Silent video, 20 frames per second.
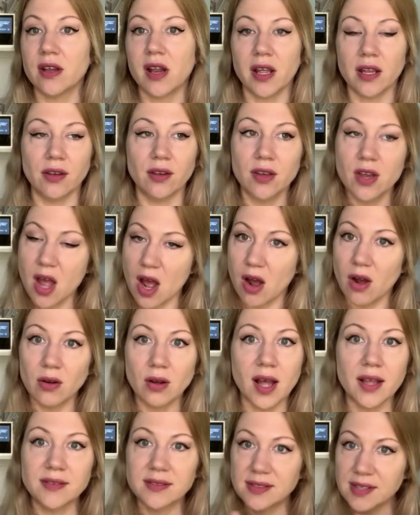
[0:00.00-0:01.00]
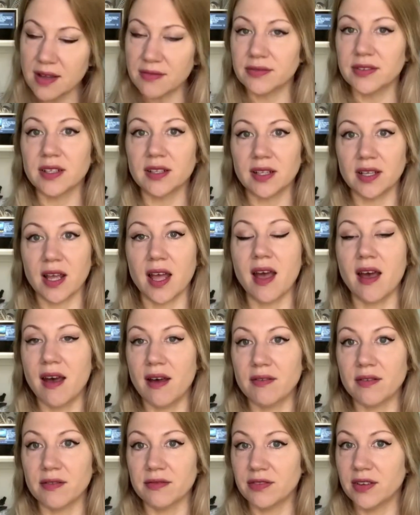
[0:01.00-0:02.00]
I know I definitely
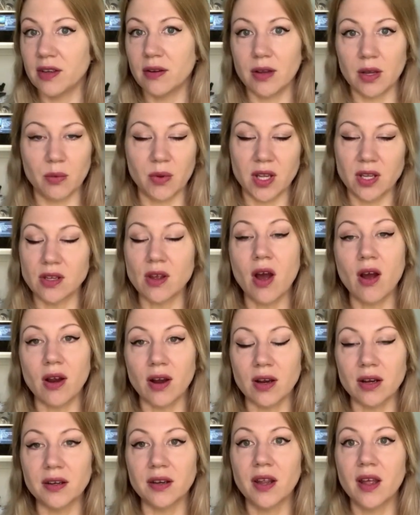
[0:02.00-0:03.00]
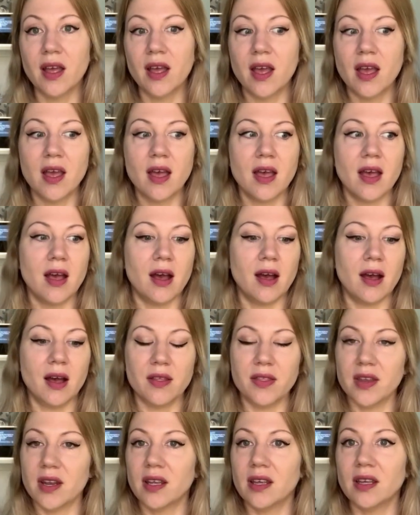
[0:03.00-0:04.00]
have a fingering weight yarn
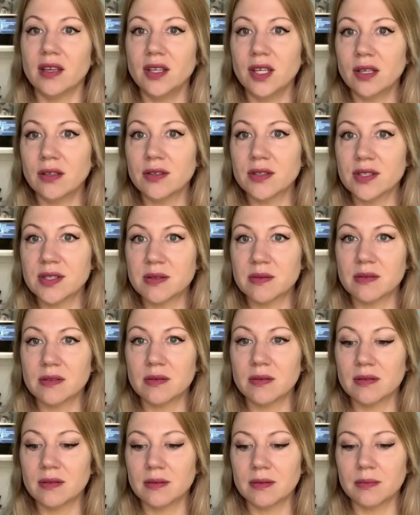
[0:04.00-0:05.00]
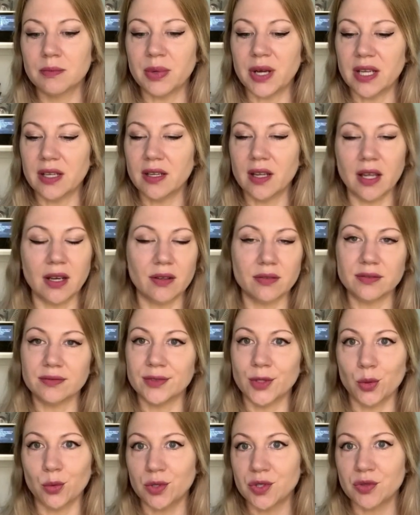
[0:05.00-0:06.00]
that I can use, but I don't
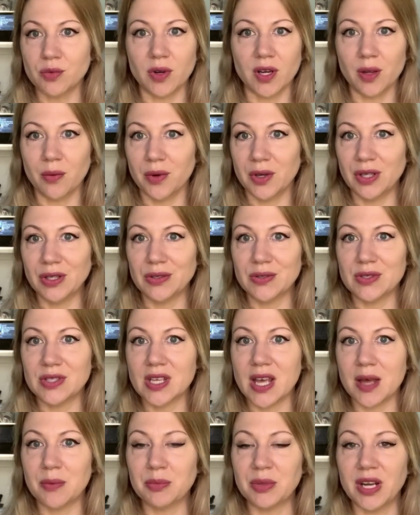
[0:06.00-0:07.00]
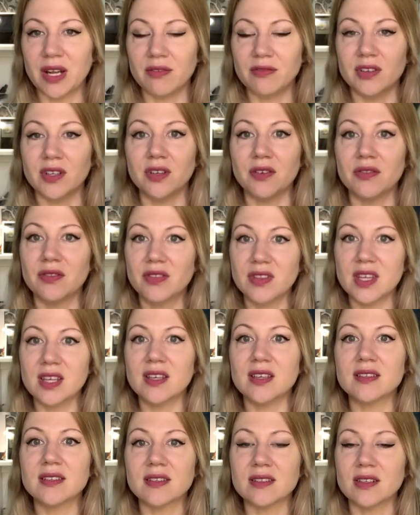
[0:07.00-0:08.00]
know which one I want to use yet. But I figured
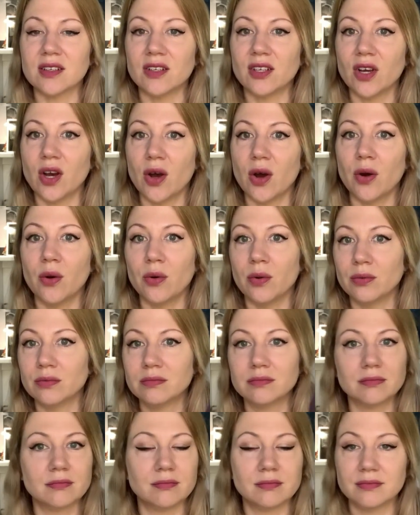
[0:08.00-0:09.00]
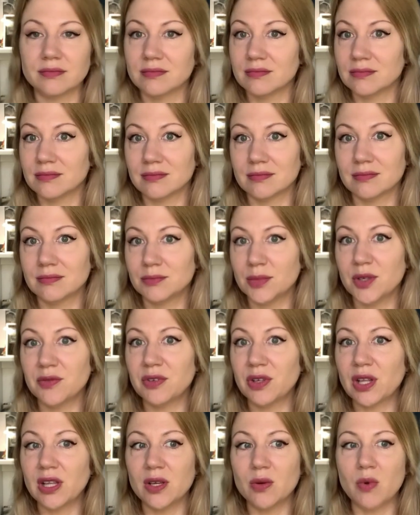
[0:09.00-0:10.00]
this is going to go
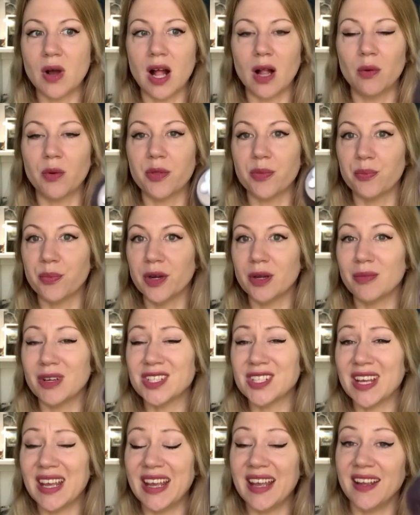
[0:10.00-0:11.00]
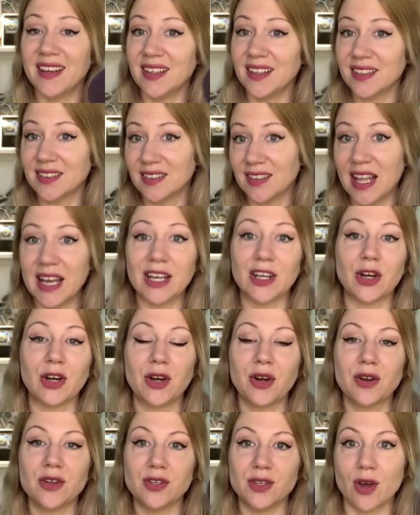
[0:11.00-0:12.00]
perfectly well with pretty much any
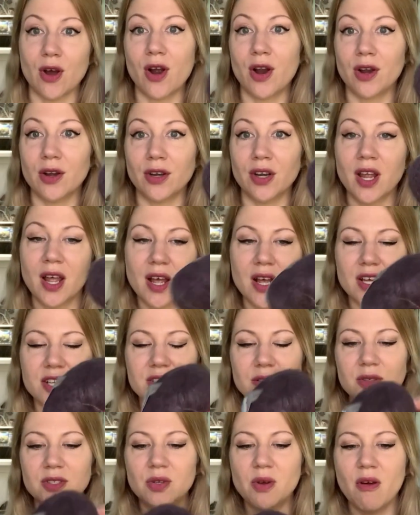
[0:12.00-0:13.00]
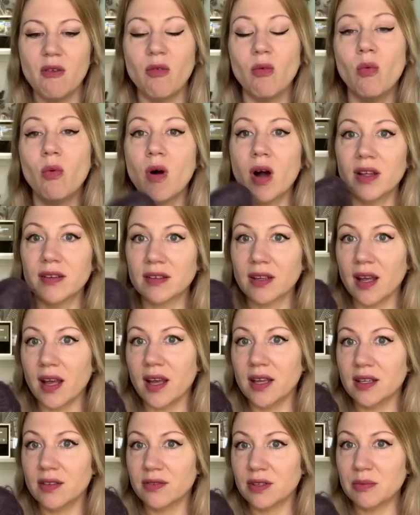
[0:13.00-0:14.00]
lighter yarn. So I do have one
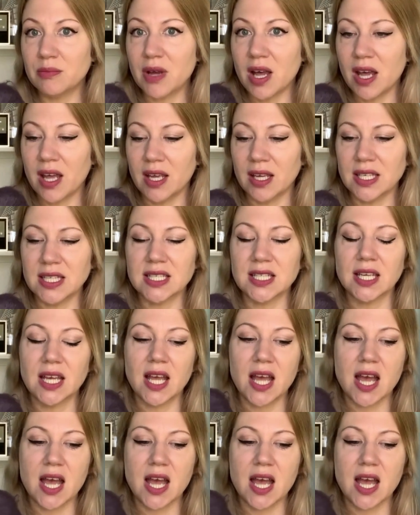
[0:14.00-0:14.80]
kind of in mind.